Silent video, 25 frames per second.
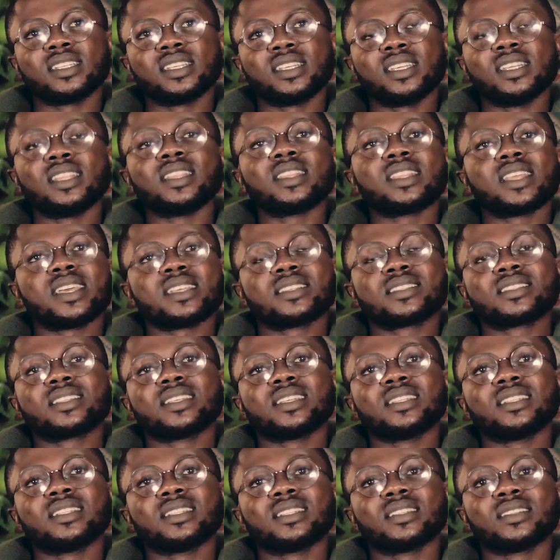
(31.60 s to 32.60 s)
in
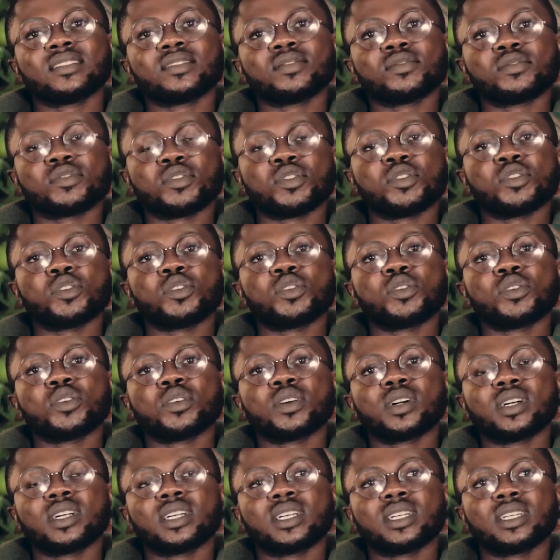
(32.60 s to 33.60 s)
testing for
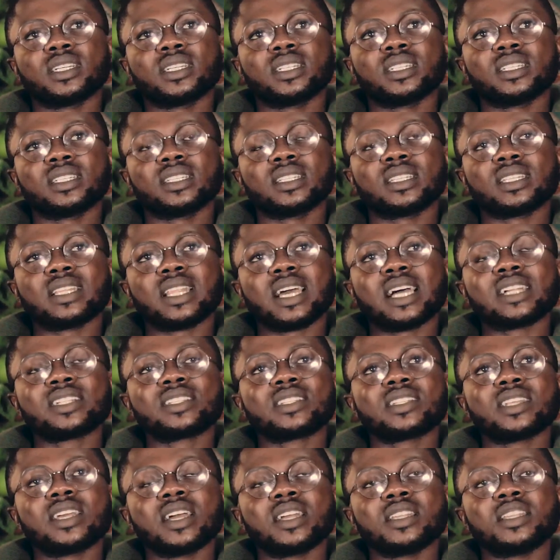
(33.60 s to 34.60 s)
that
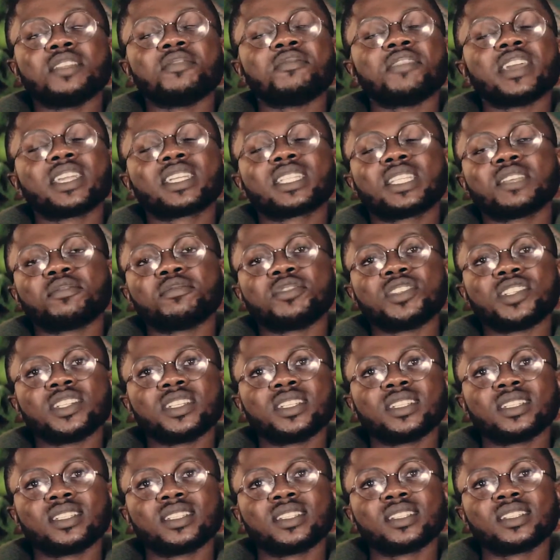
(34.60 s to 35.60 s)
defective
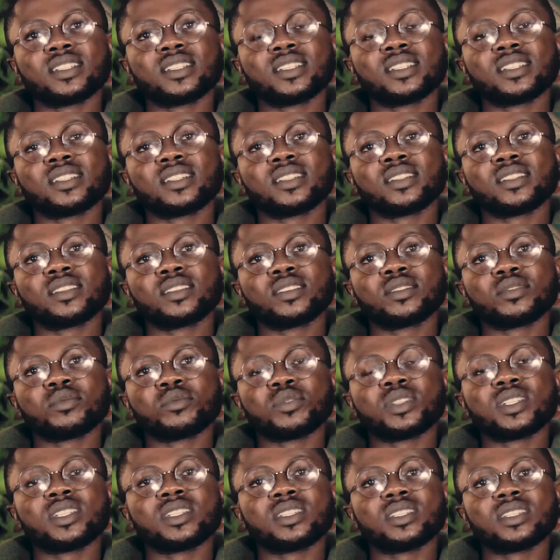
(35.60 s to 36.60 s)
gene,
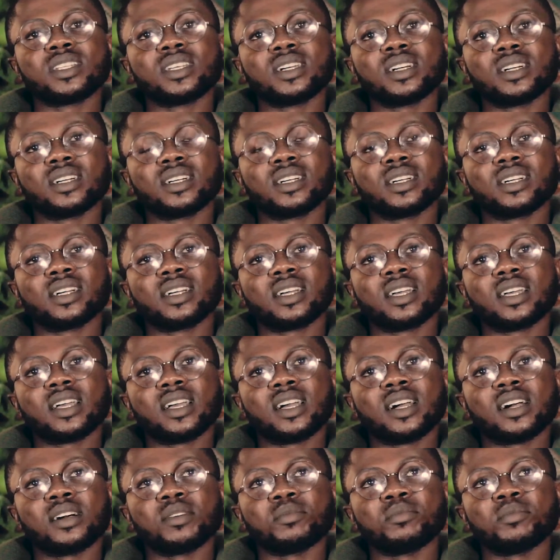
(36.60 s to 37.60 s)
which is the
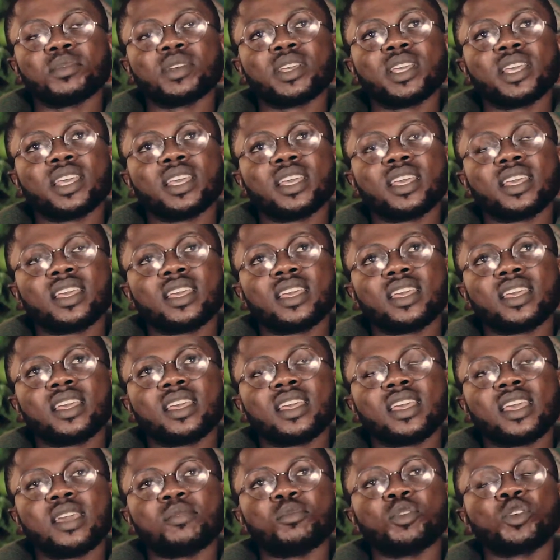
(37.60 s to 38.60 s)

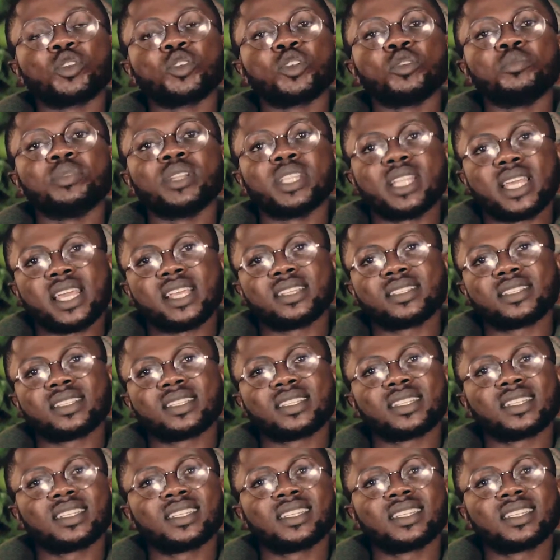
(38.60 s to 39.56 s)
hemoglobin S.